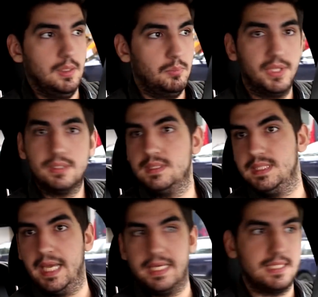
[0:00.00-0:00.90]
But
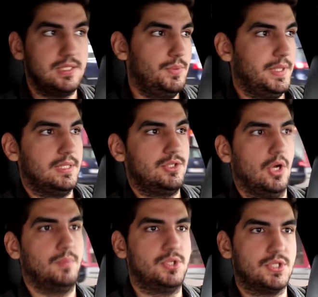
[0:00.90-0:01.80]
the S is doing its
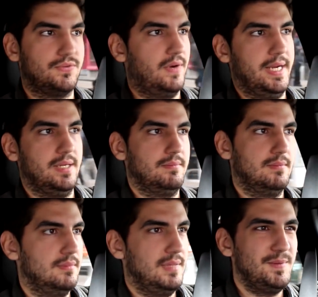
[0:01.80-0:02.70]
job just fine,
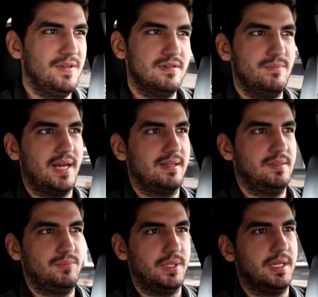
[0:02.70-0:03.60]
maybe even better
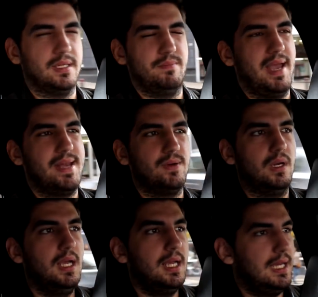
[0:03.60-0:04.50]
than putting in manual,
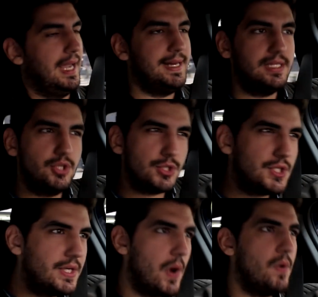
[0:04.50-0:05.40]
and it
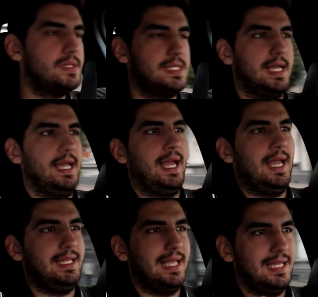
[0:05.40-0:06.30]
just goes.
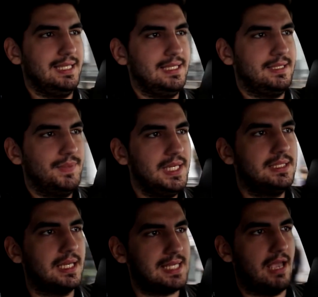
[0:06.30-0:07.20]
It really
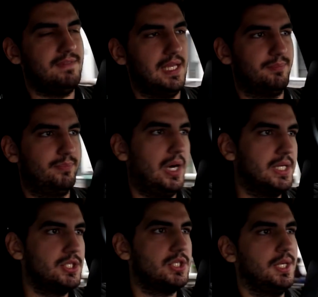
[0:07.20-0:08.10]
does have that
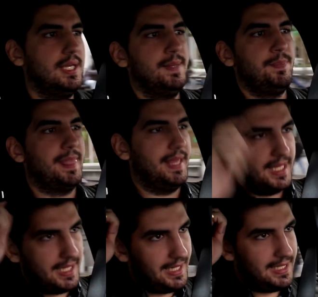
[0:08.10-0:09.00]
punch.
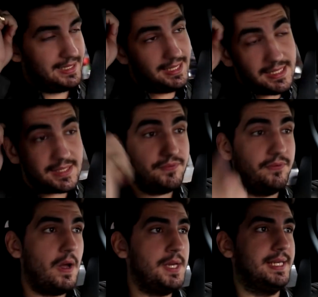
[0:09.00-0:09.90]
It's
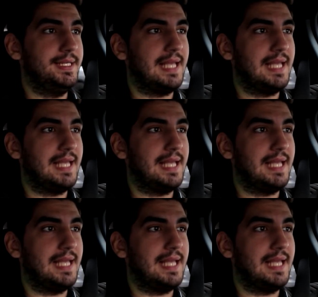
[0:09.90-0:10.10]
fun, it